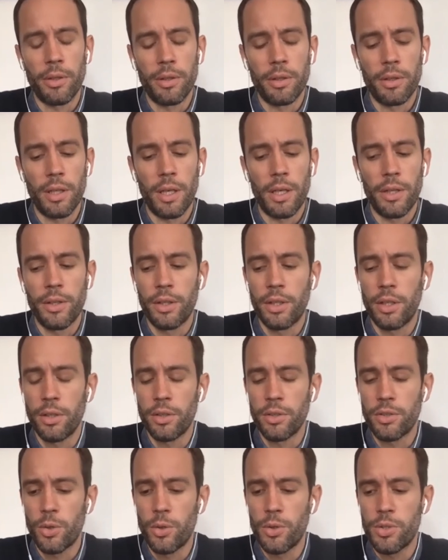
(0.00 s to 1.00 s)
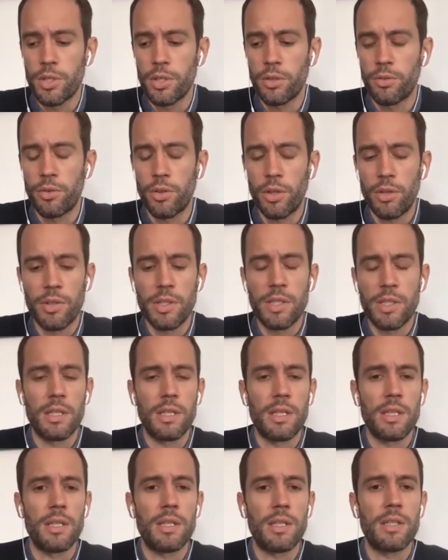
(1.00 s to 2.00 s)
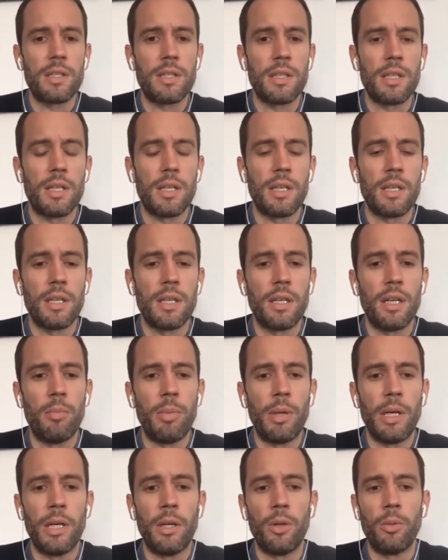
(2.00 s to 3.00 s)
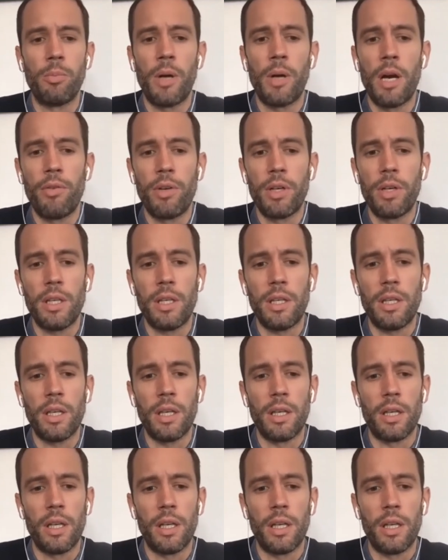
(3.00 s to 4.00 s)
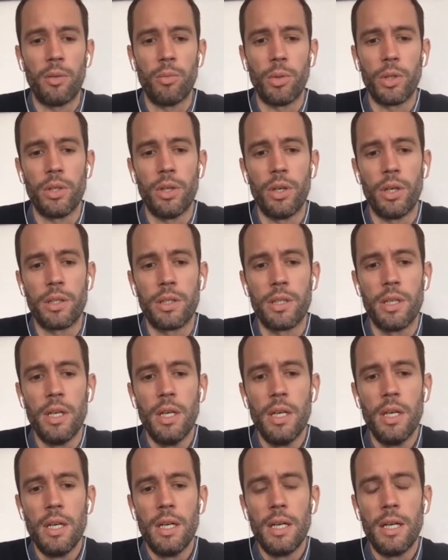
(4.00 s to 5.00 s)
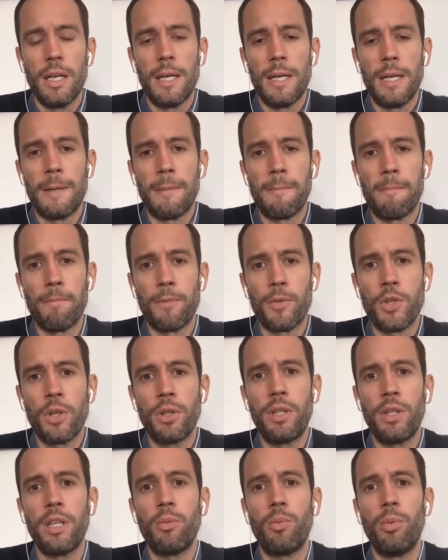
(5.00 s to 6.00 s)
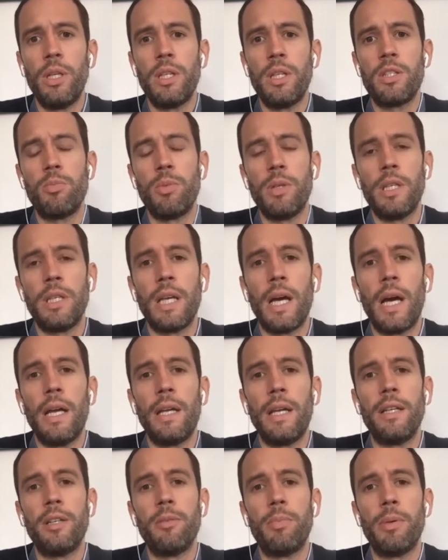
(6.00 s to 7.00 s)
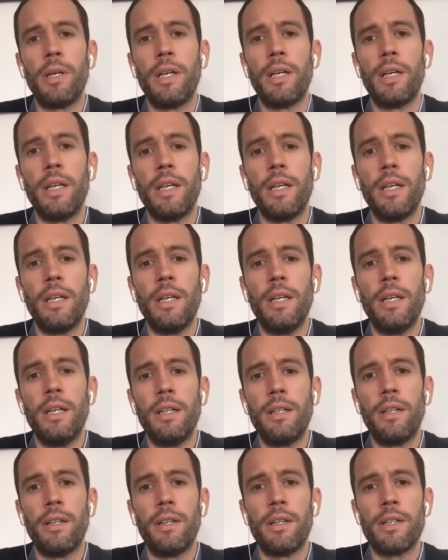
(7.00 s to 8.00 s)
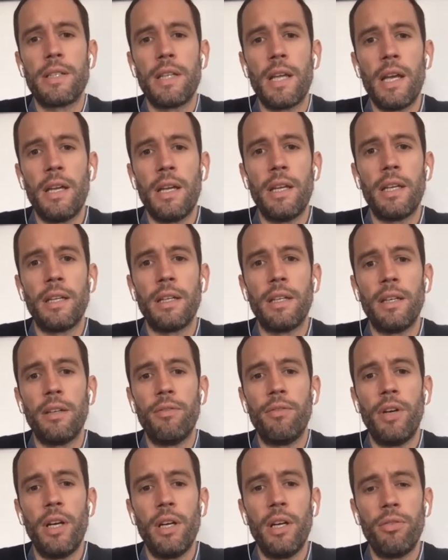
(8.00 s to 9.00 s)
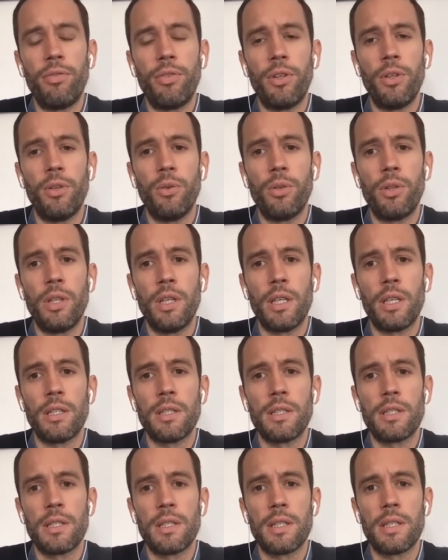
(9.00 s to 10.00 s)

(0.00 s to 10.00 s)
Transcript: other sources of grievances, about poverty and whatnot. So I think we need to be guided by the understanding that very few things